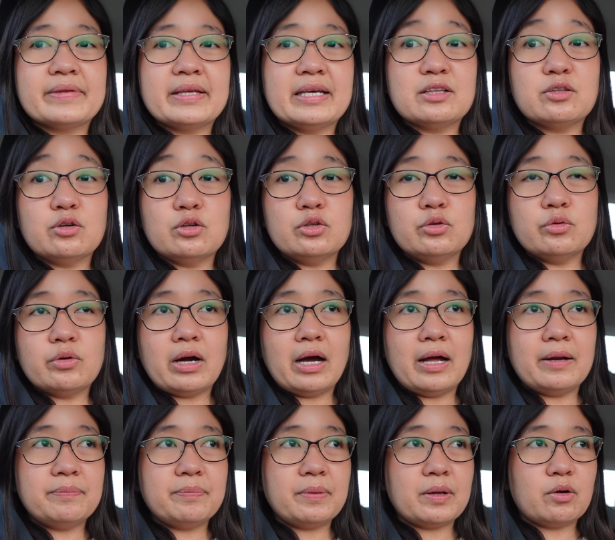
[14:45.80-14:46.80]
it all you
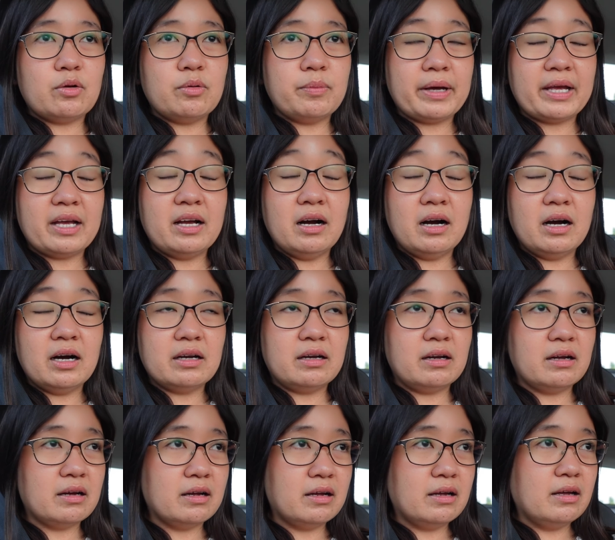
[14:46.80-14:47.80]
can, pero oh my God,
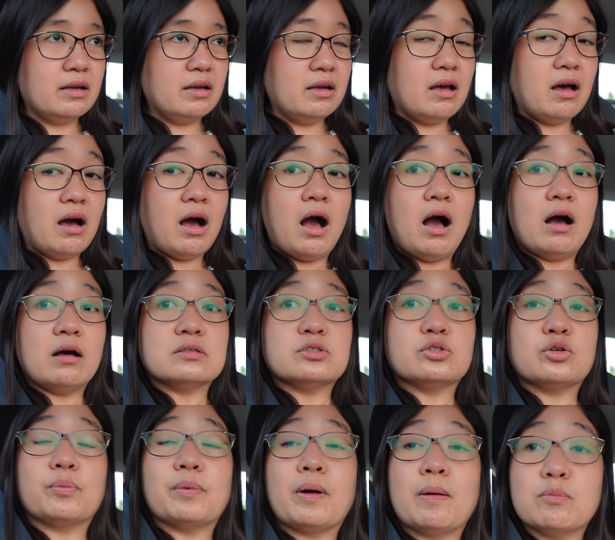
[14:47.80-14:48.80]

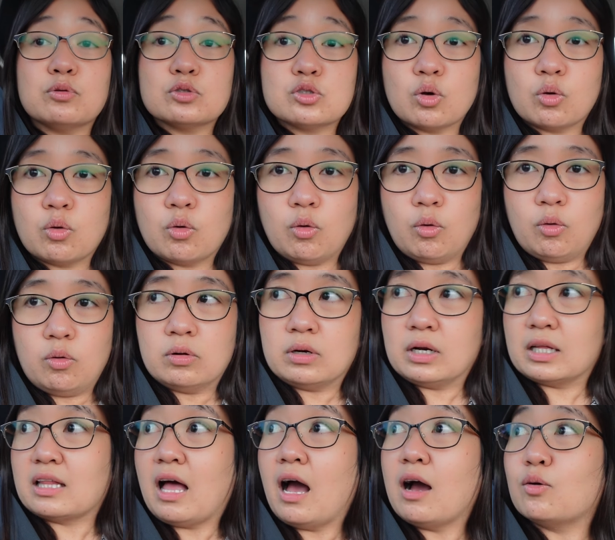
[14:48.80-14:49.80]
sobrang busog ko.
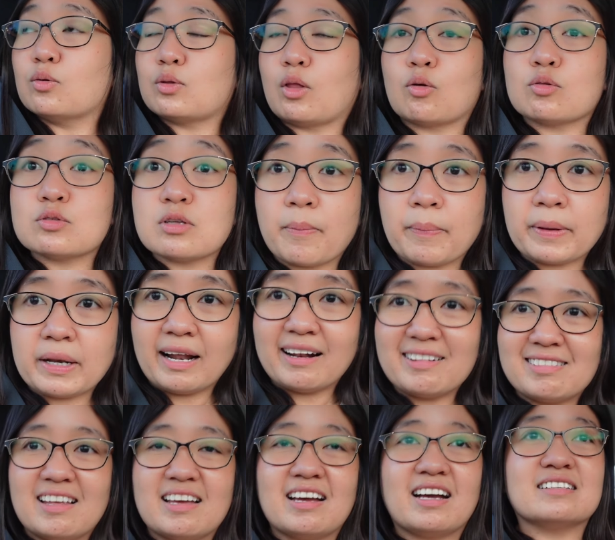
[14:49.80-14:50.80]
Natakot ako sa
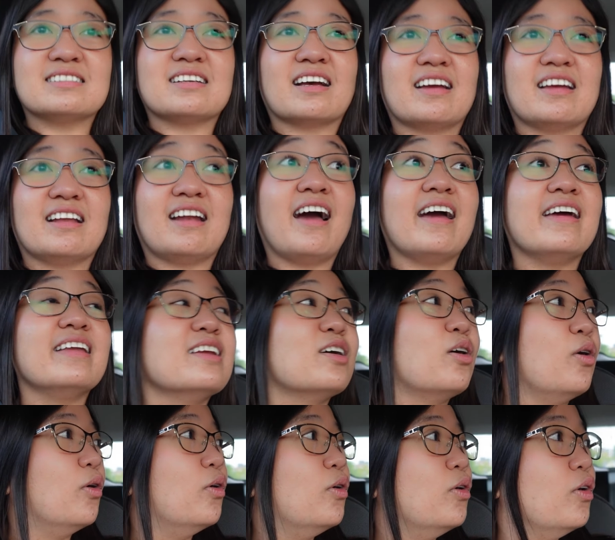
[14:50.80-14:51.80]
penalty guys, kinain
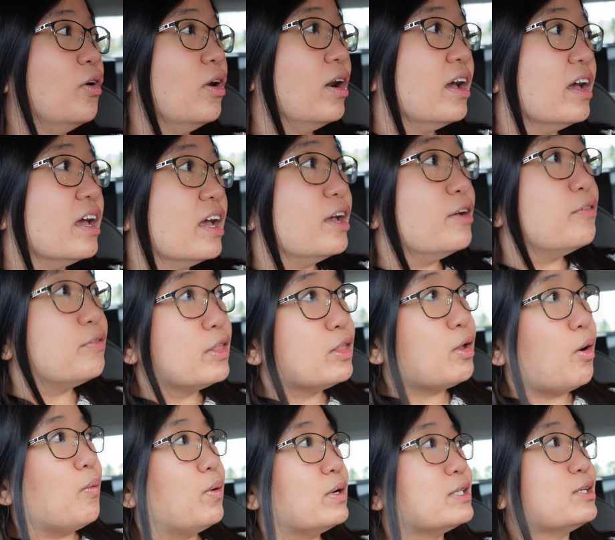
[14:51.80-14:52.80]
ko even
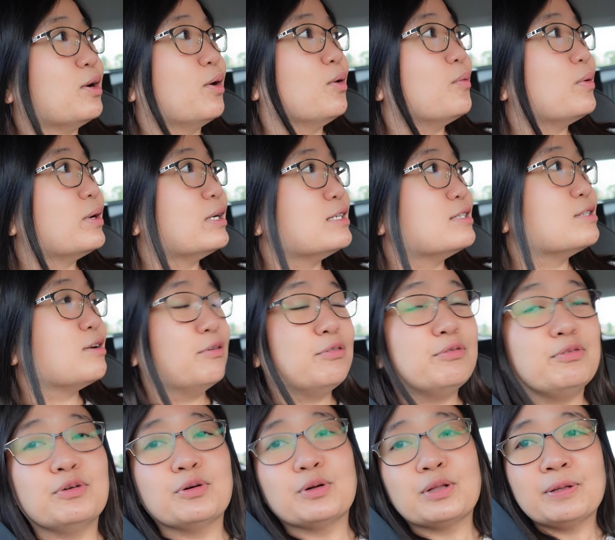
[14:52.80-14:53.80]
though I was already so
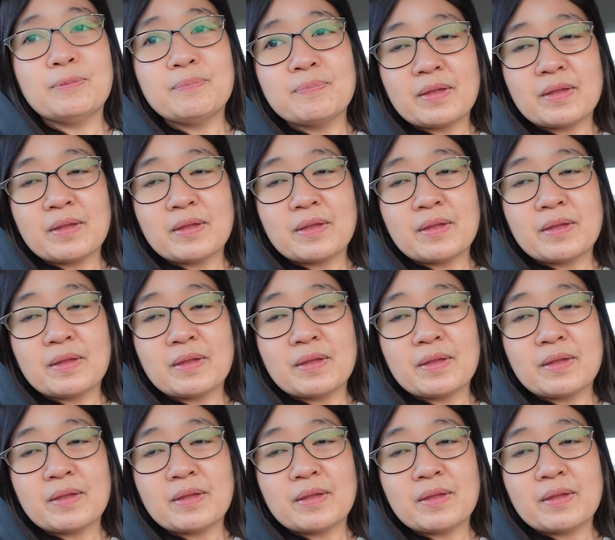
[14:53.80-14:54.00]
full.